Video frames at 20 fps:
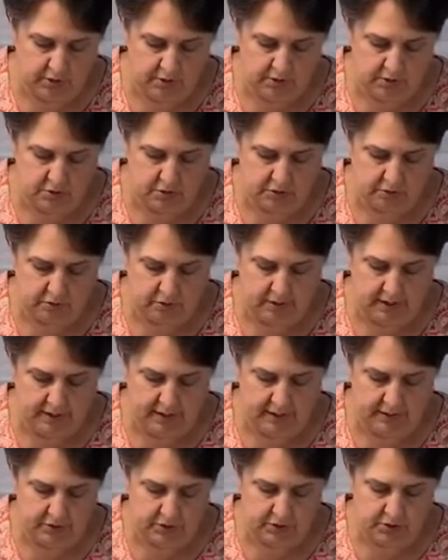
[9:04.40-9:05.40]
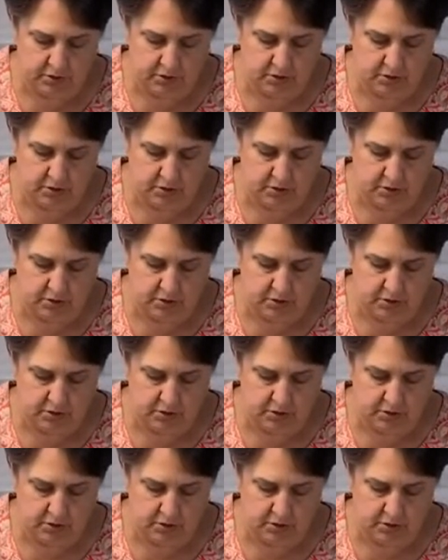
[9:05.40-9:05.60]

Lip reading: scratch